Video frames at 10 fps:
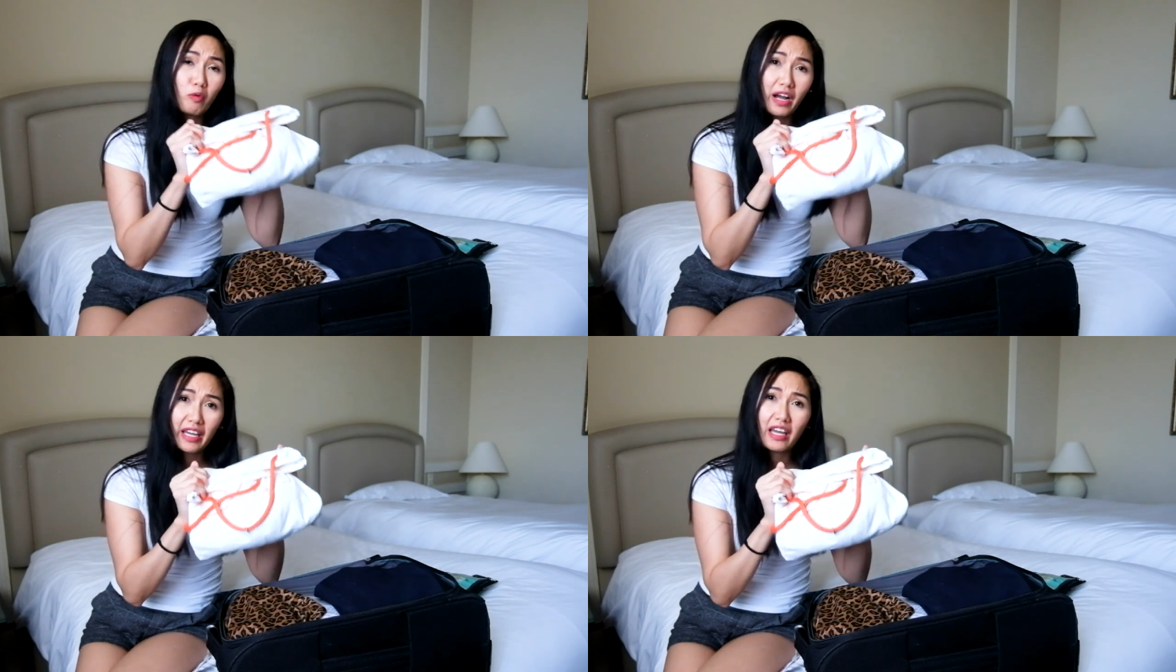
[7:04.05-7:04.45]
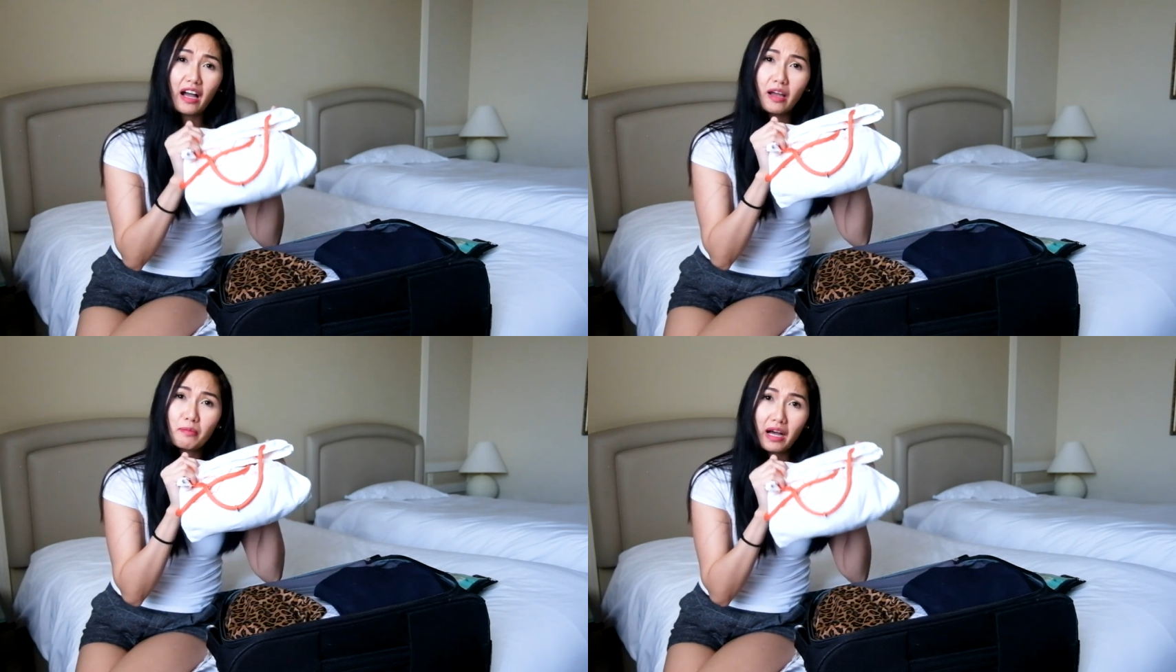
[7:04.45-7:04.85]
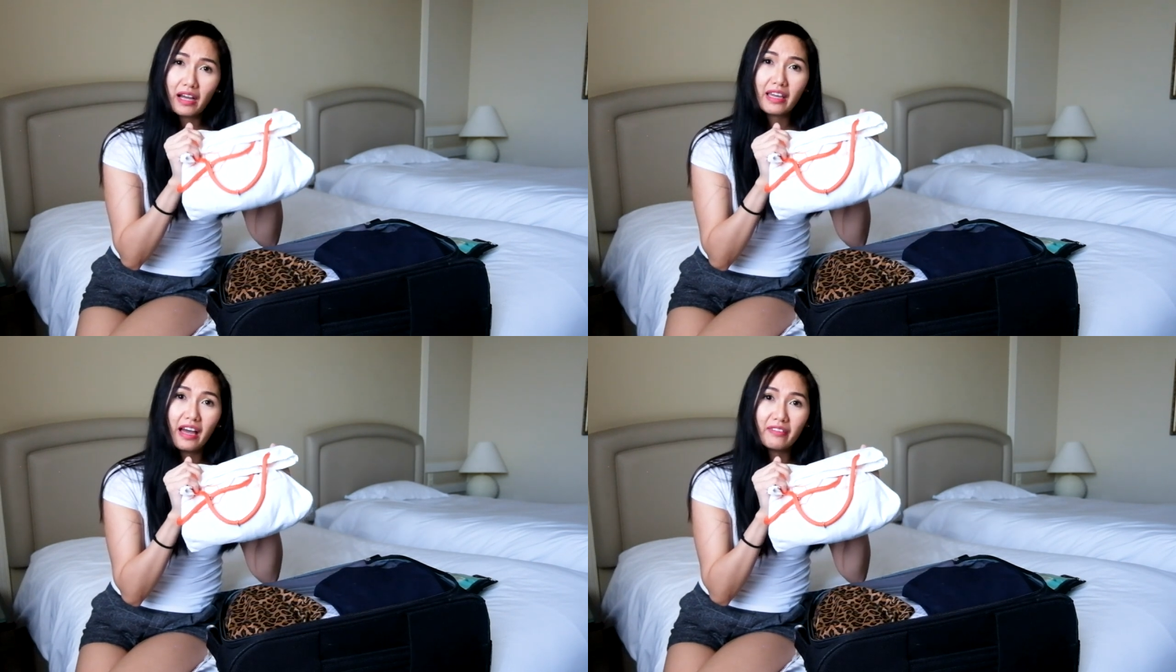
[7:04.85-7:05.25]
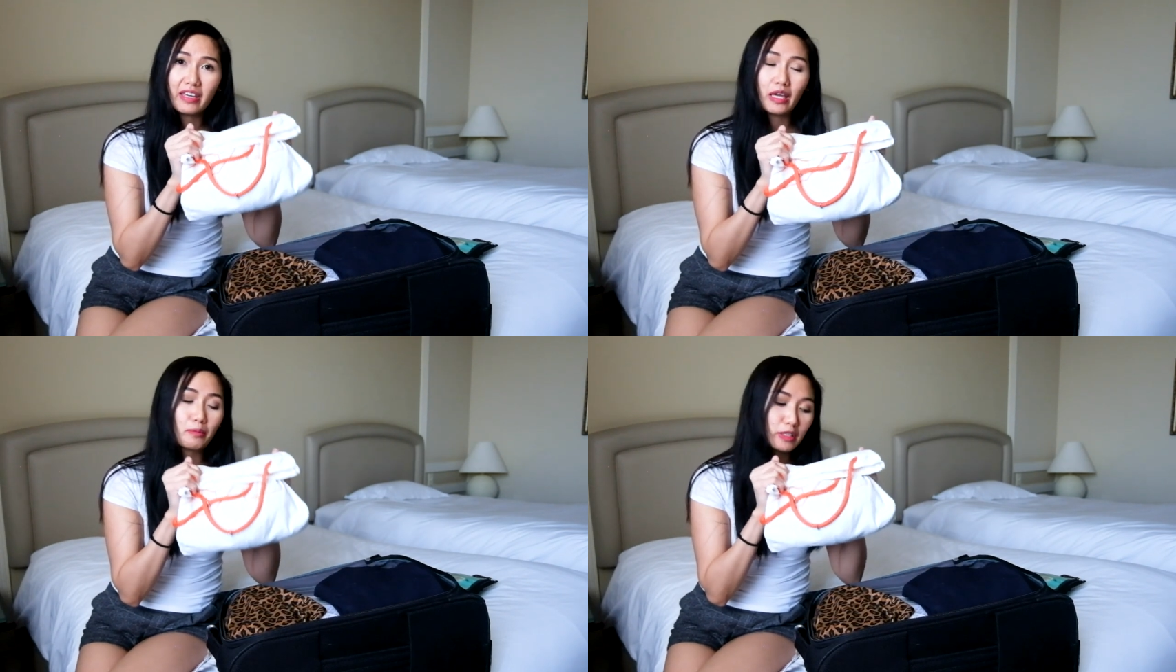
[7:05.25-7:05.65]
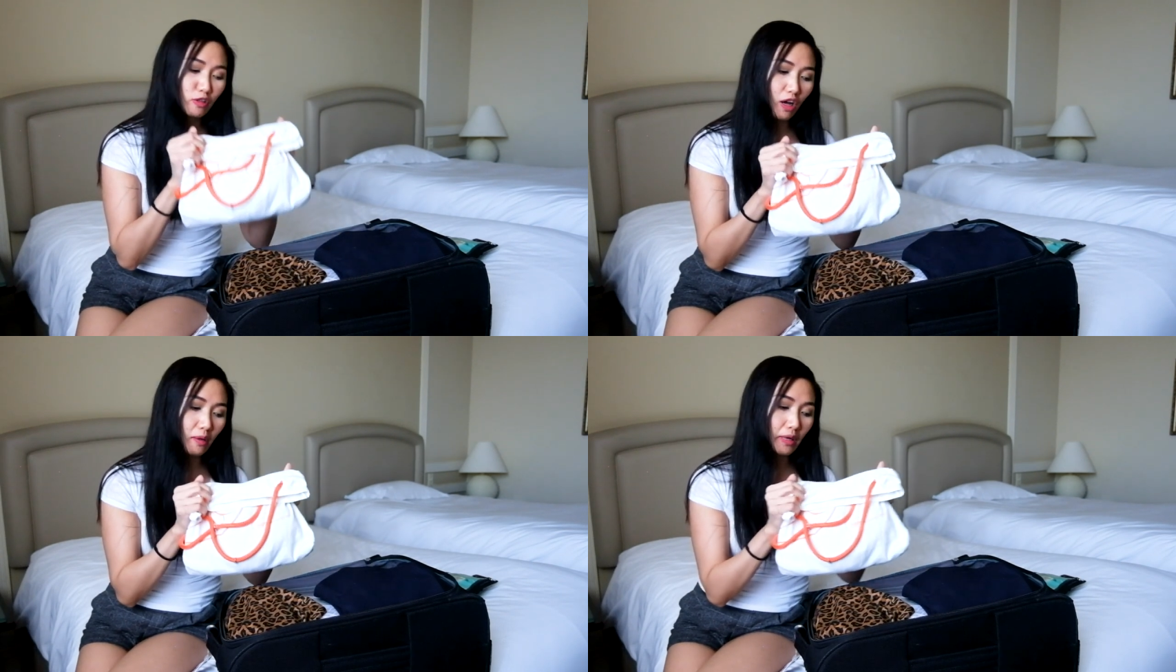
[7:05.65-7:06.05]
why am I having a
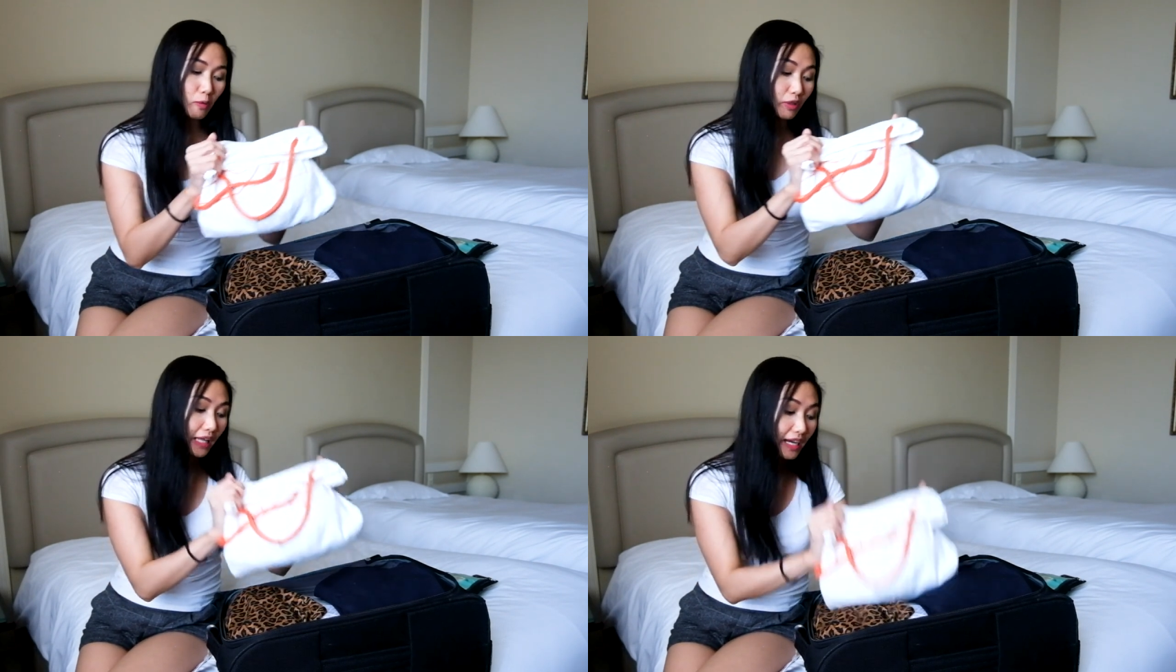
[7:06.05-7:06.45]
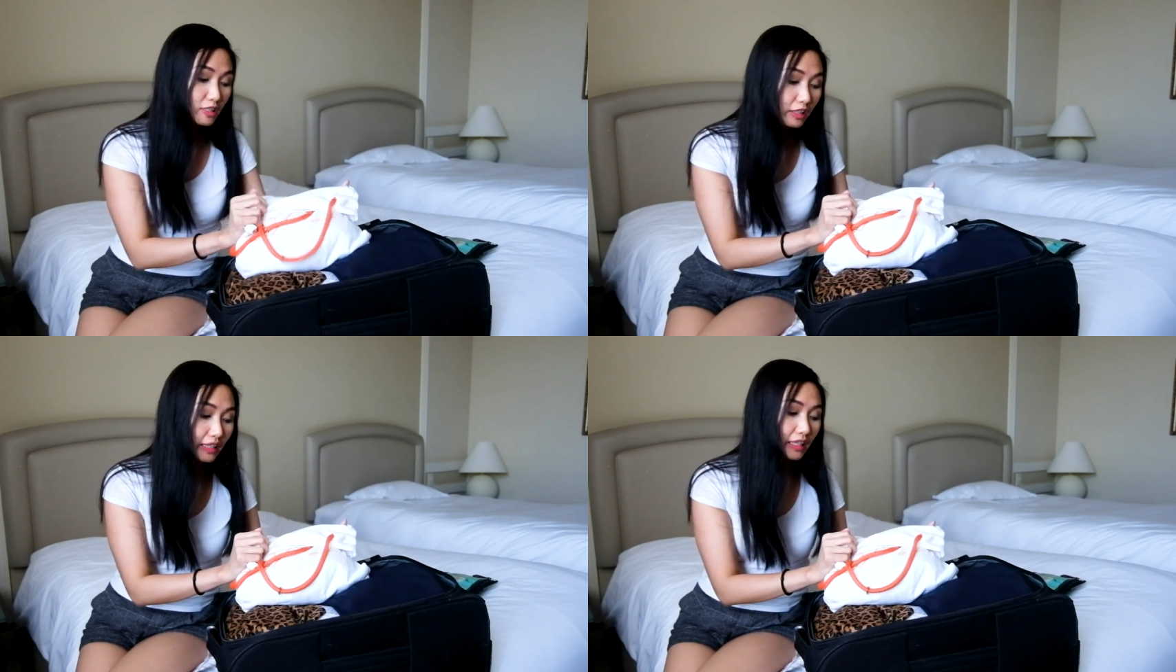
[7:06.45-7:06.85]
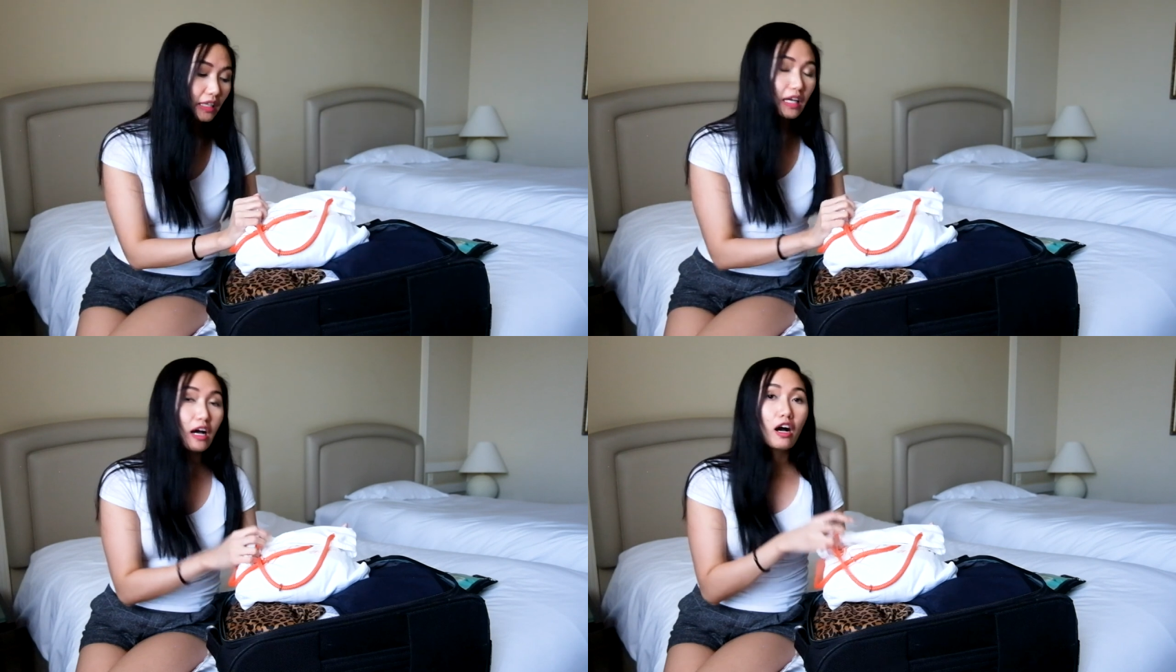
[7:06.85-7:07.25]
pajama? Well, actually,